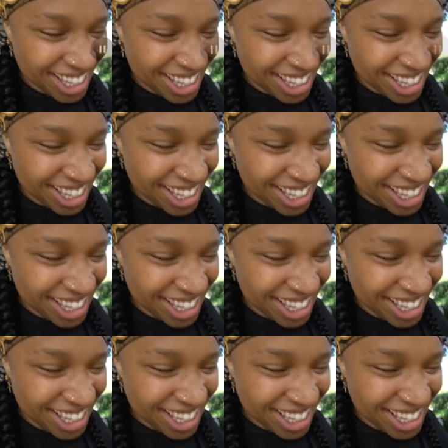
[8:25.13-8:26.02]

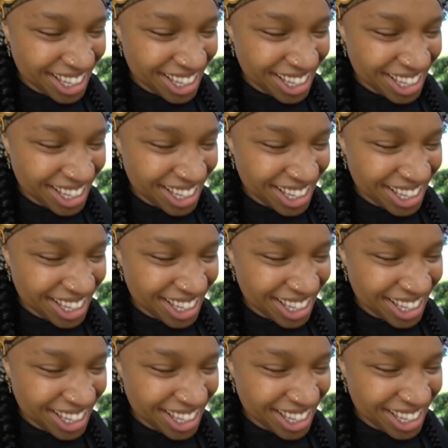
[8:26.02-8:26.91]

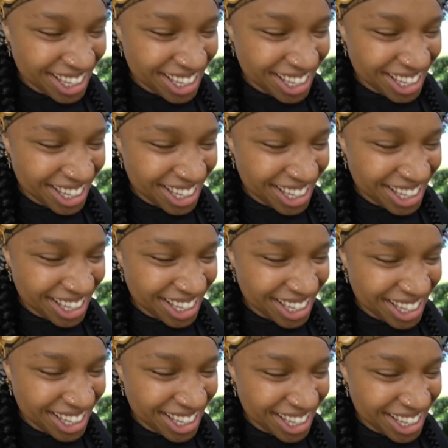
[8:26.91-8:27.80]

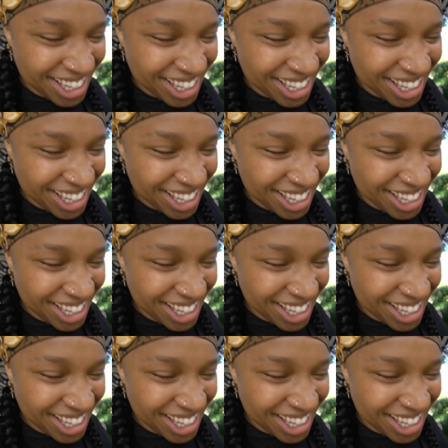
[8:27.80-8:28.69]

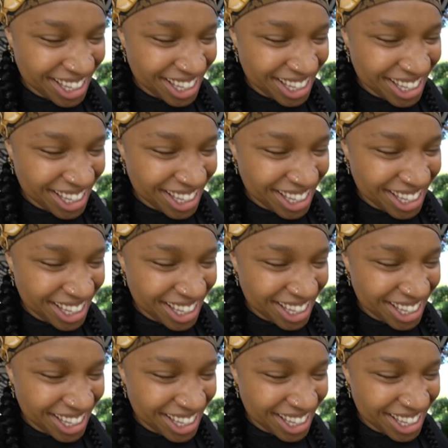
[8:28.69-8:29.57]

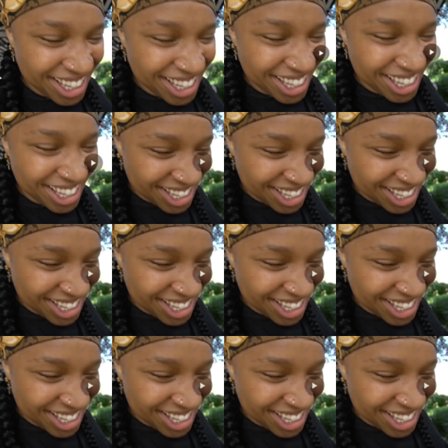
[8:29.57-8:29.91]
No words are spoken by the person on screen.